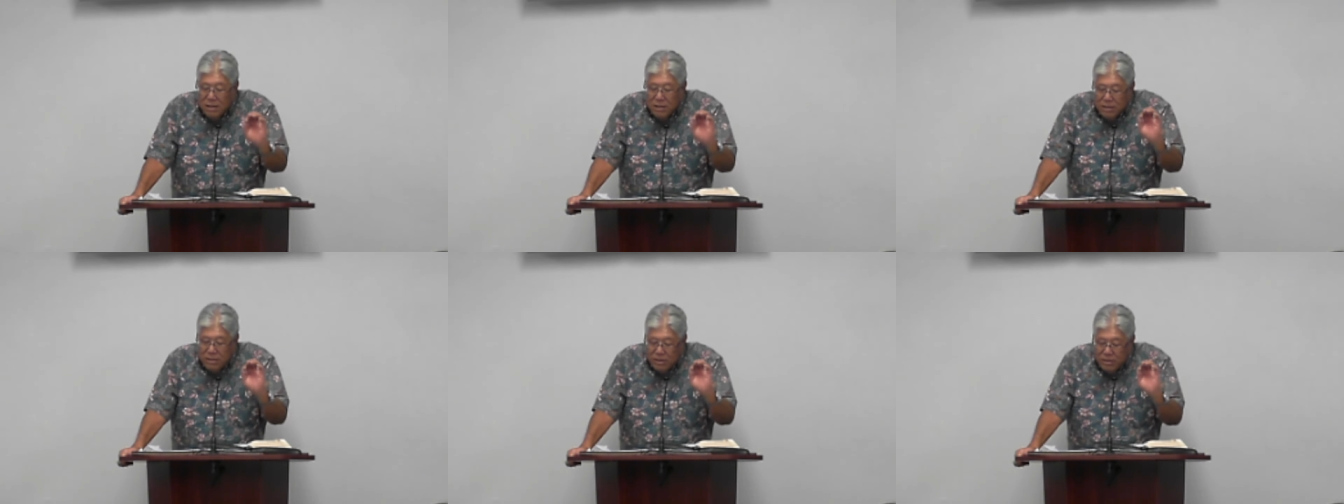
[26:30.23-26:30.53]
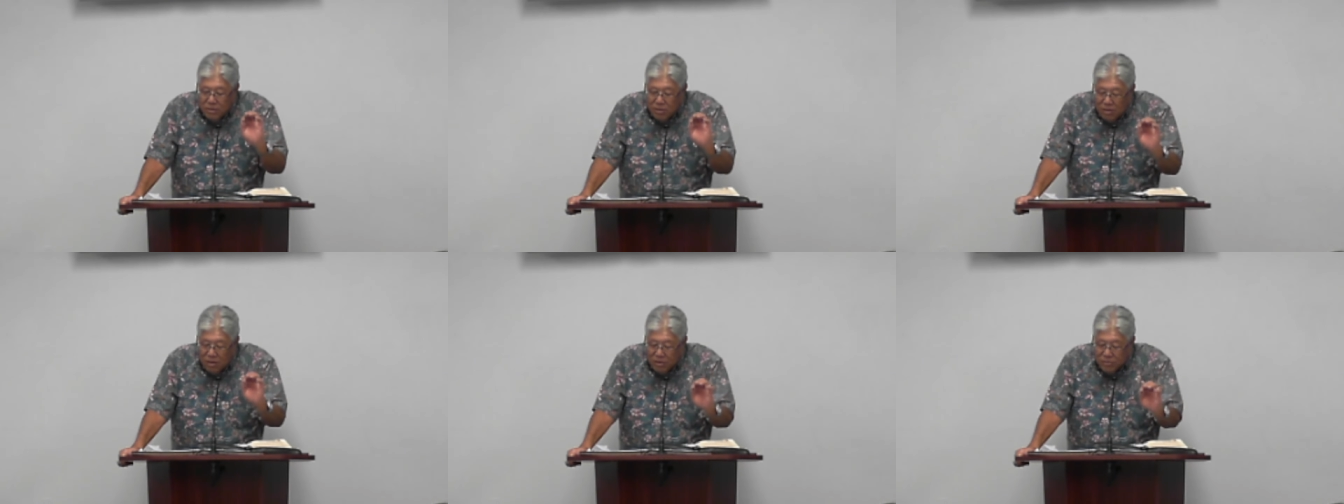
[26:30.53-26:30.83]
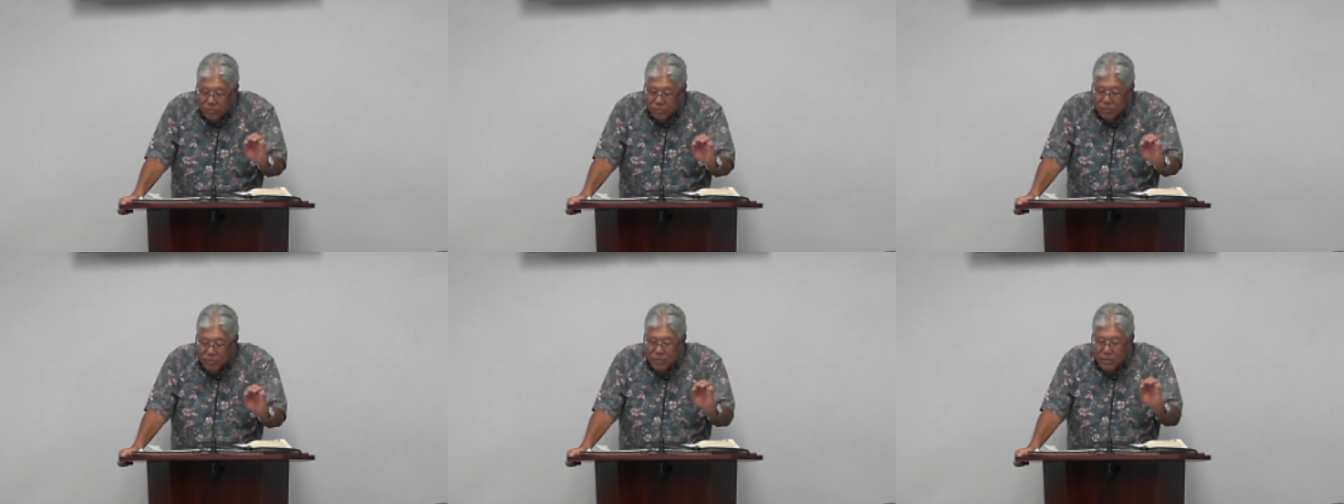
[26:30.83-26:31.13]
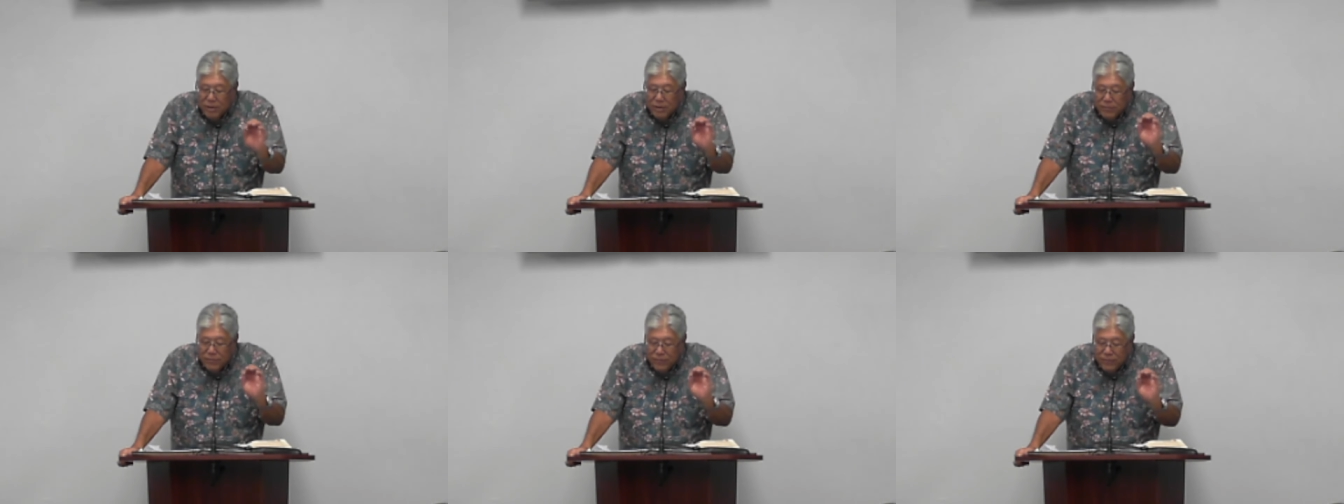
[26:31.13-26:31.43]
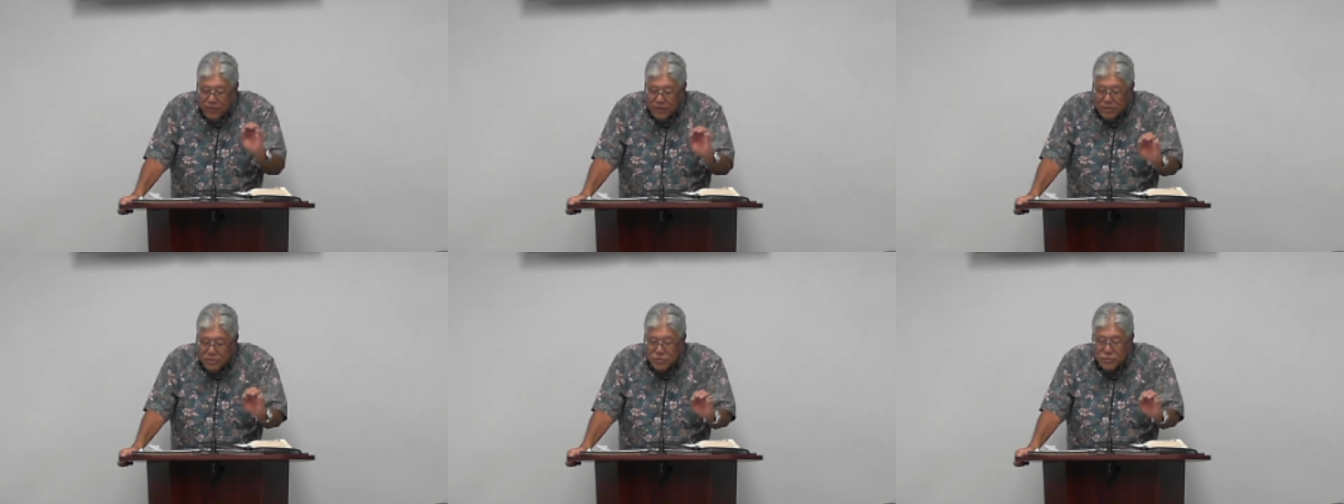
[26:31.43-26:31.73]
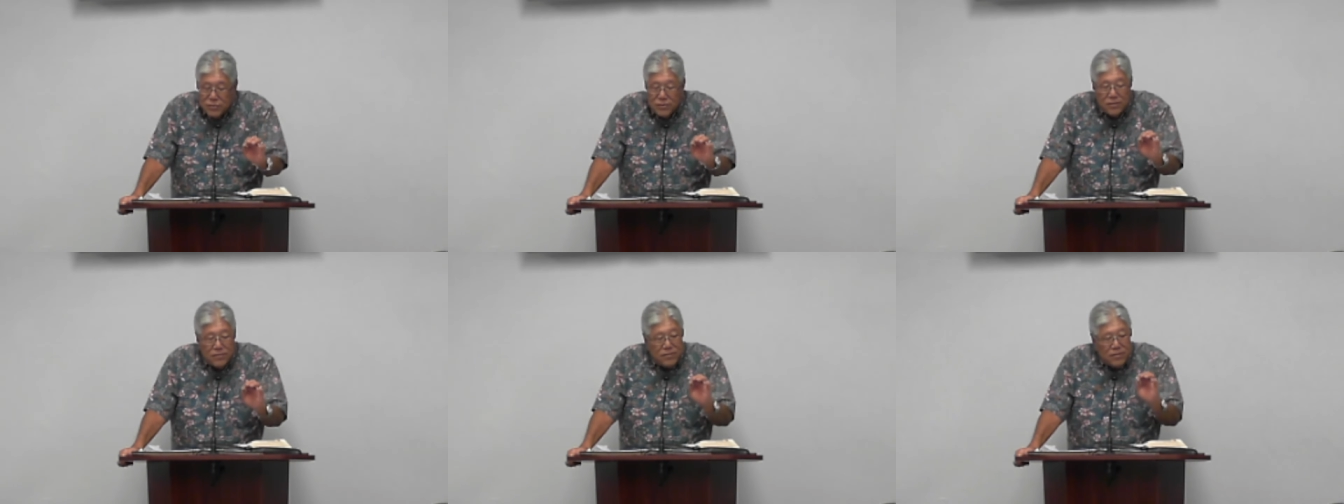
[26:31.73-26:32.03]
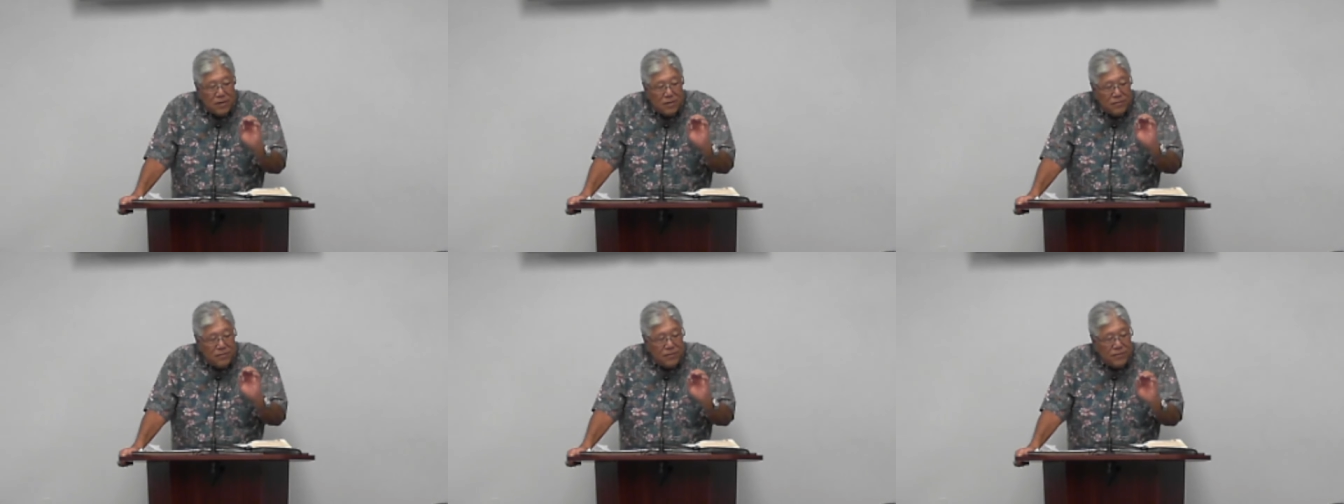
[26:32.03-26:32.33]
the author and finisher of
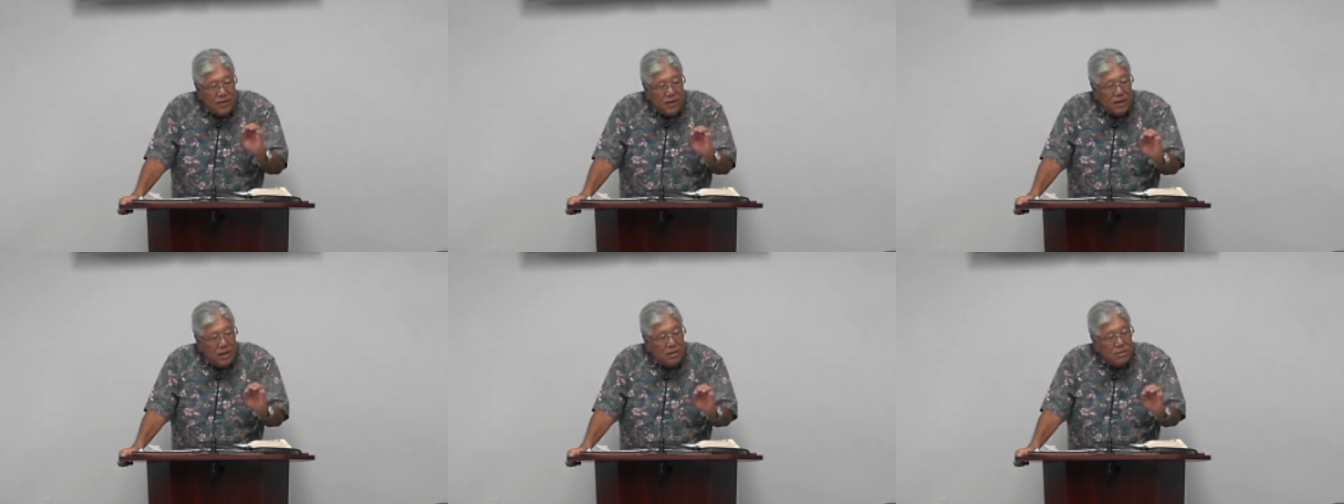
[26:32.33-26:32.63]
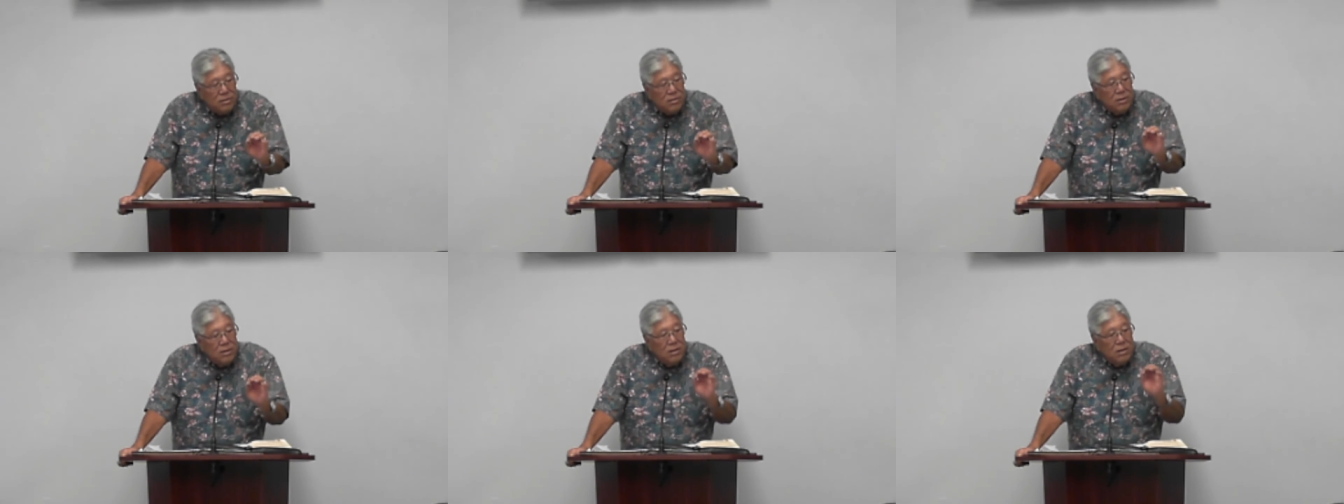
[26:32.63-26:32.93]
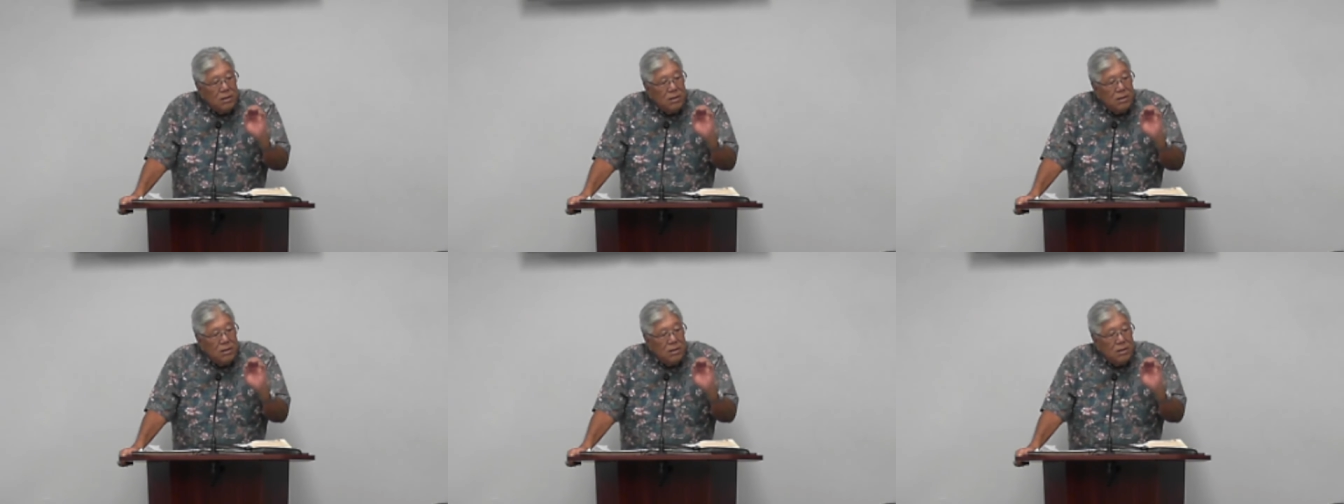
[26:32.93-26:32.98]
our faith.